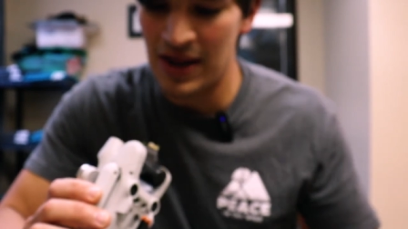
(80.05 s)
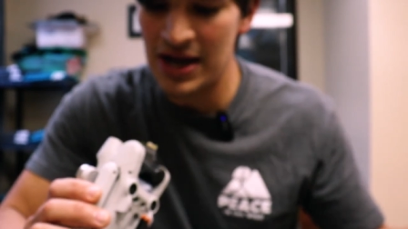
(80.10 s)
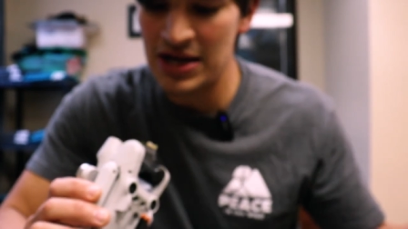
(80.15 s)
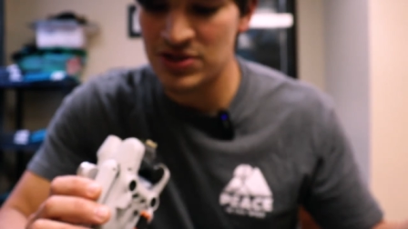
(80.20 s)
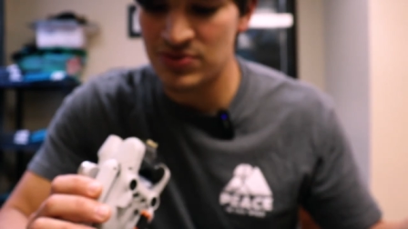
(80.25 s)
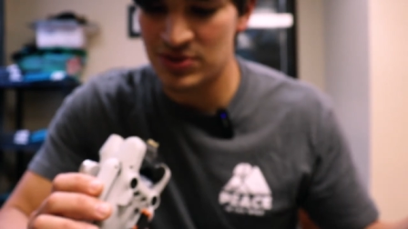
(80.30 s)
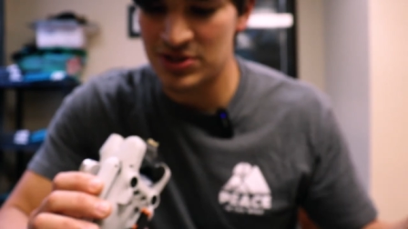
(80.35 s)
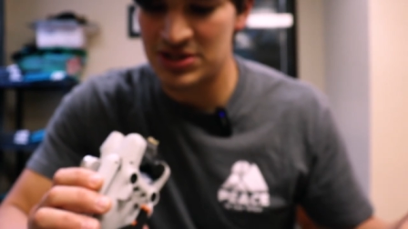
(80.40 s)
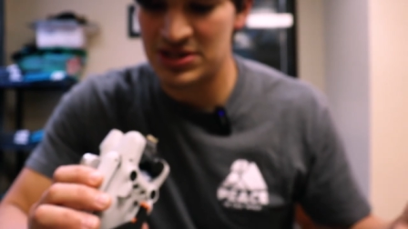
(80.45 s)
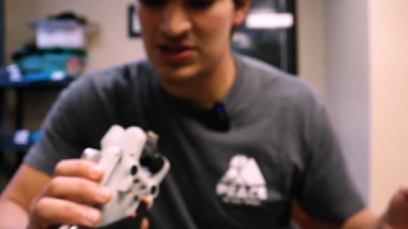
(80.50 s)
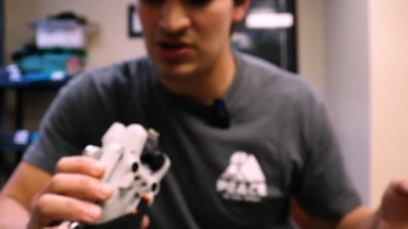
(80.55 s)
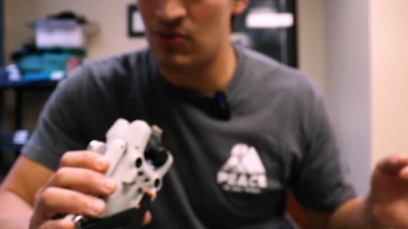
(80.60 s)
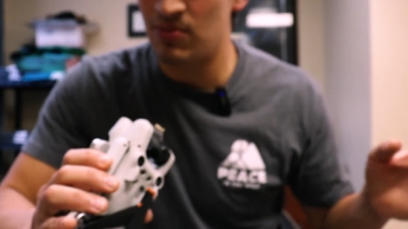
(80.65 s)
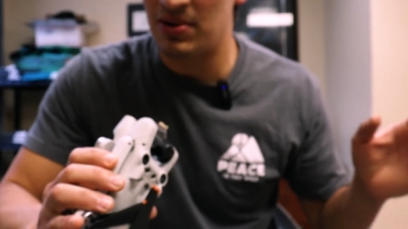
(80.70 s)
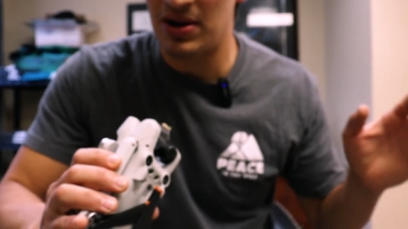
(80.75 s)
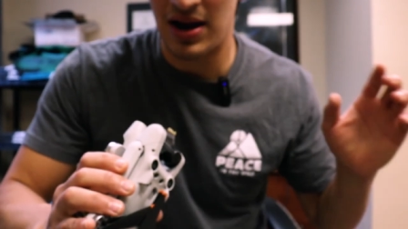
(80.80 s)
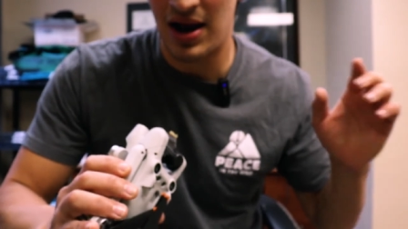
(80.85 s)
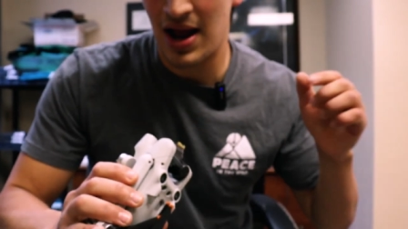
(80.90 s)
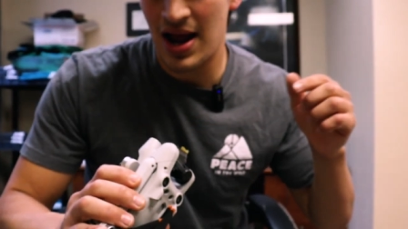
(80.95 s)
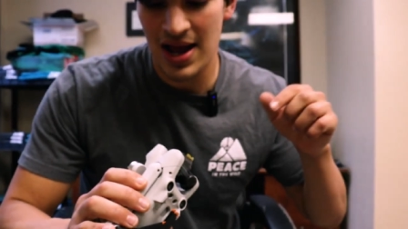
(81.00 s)
last one still,
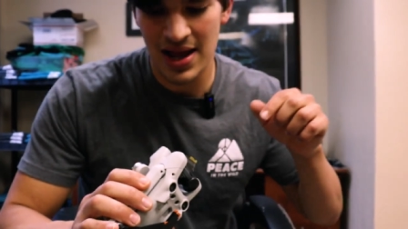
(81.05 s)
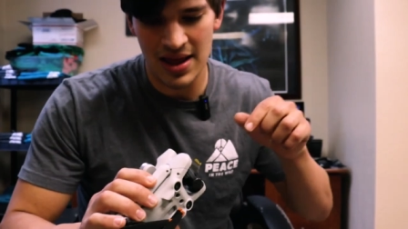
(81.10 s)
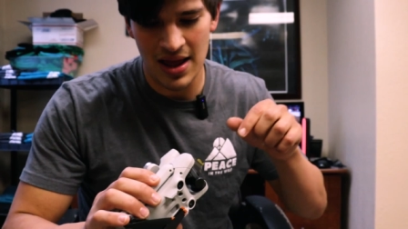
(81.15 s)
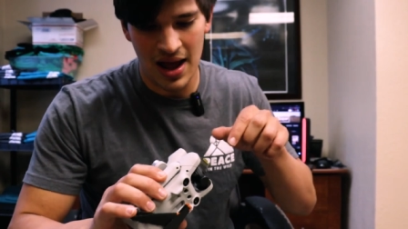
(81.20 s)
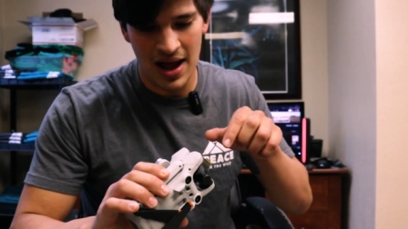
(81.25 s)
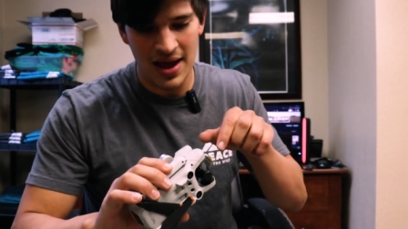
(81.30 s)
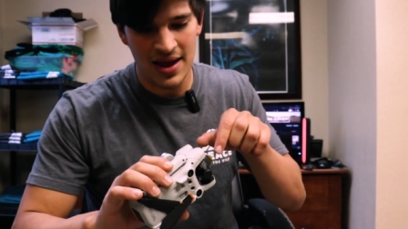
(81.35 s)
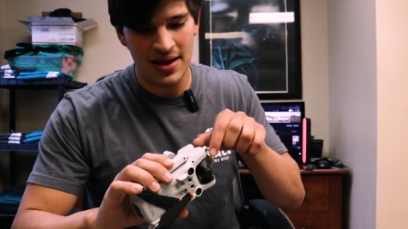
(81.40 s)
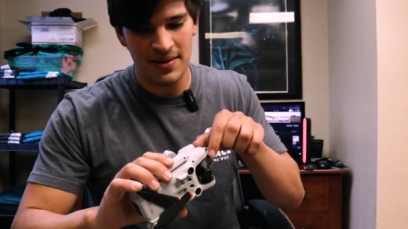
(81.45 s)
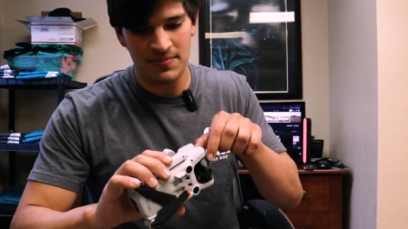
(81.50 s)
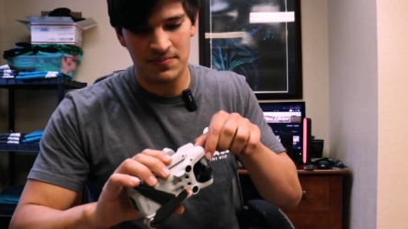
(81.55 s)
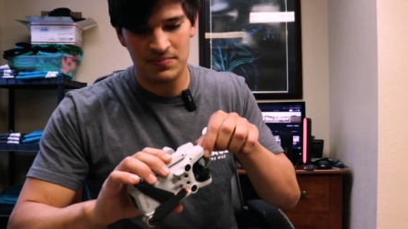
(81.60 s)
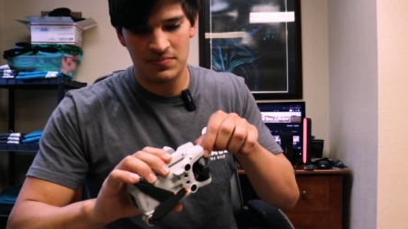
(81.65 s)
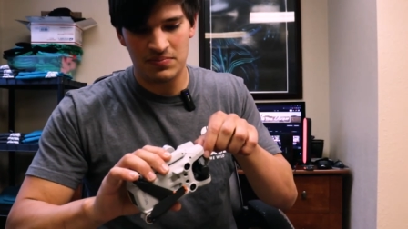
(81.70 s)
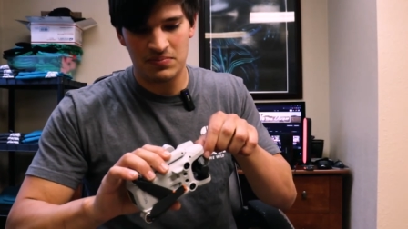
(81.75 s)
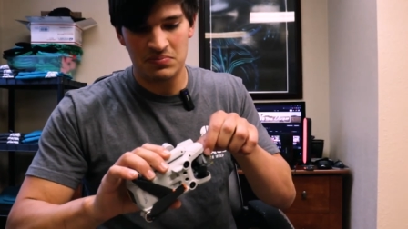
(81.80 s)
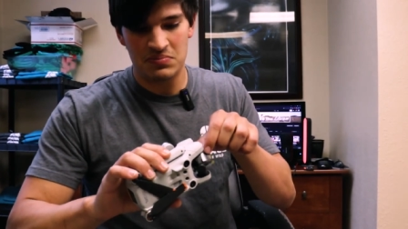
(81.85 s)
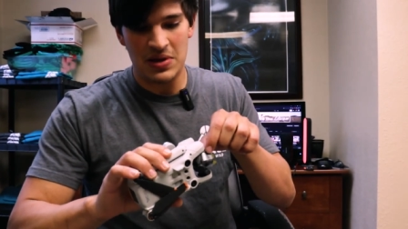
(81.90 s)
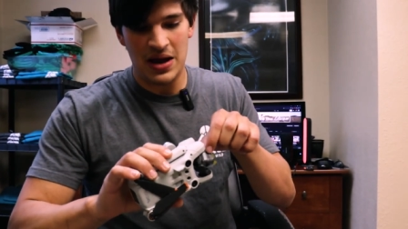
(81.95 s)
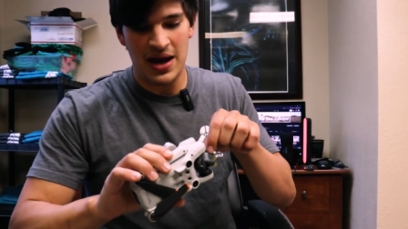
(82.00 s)
but I, I
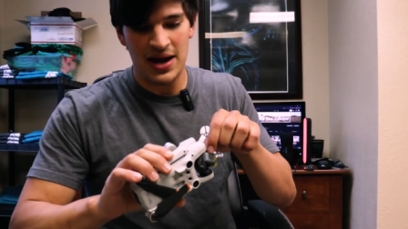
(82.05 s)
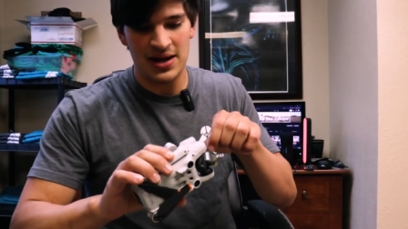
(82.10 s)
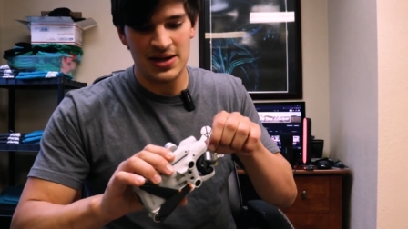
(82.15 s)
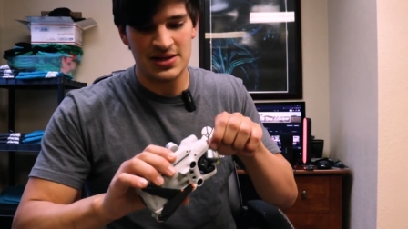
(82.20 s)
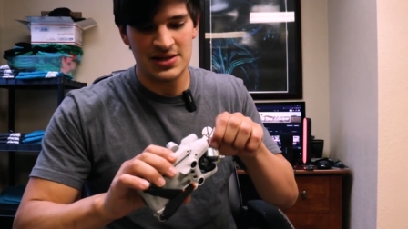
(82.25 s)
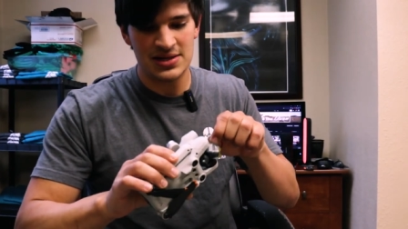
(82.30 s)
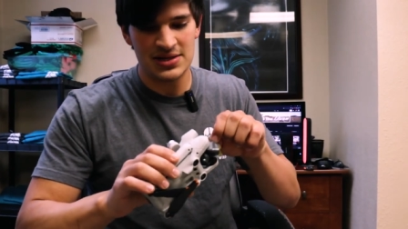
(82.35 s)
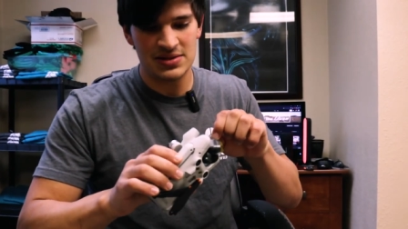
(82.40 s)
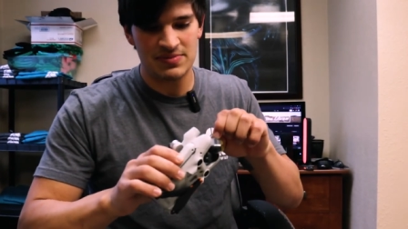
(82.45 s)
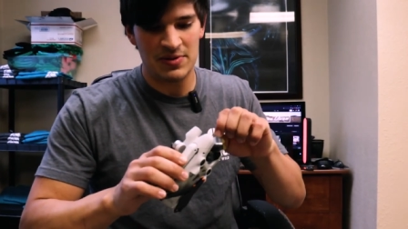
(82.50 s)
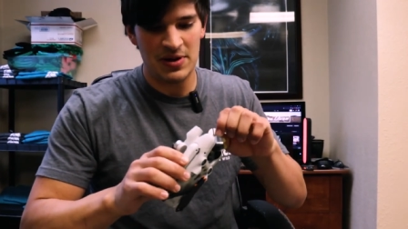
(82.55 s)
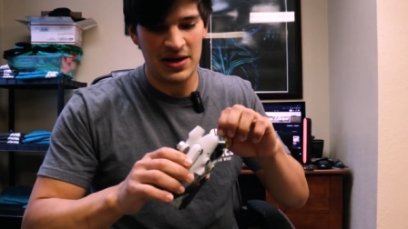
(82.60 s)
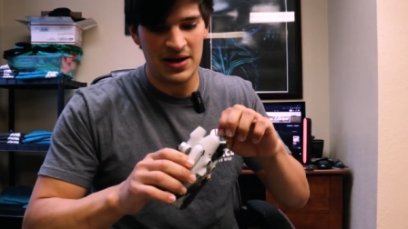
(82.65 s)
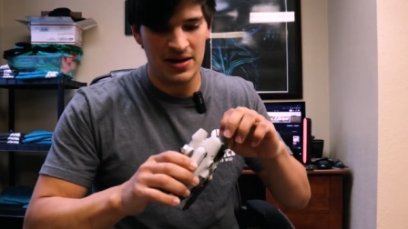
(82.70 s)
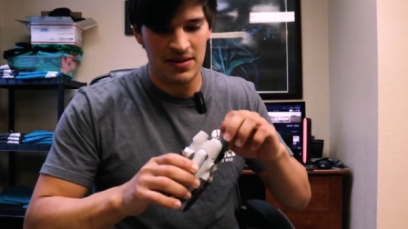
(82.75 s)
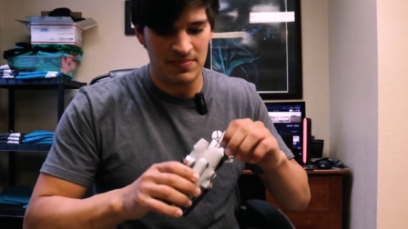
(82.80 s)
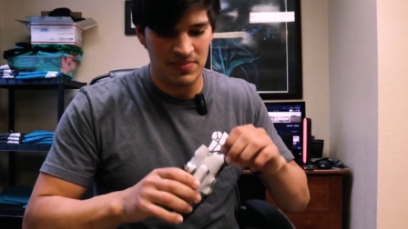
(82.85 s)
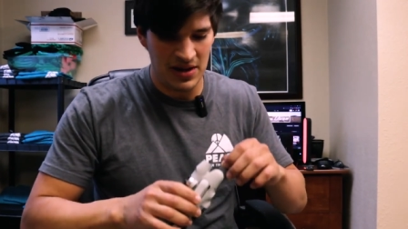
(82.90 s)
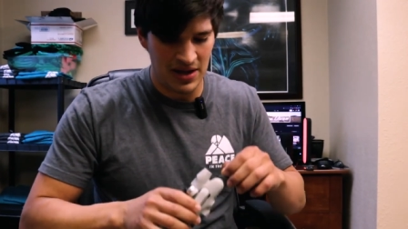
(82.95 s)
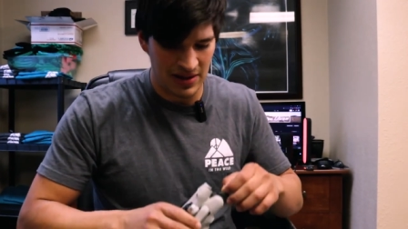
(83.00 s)
had
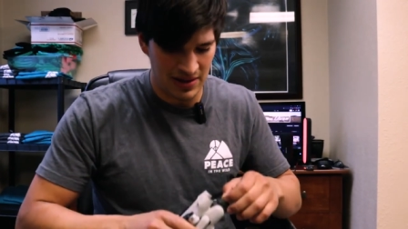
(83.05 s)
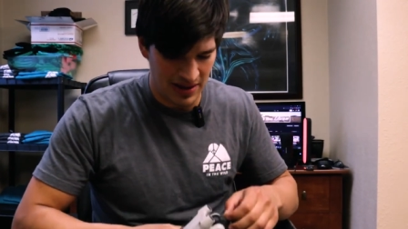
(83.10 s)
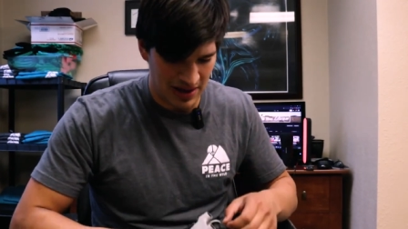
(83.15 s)
anticipated it being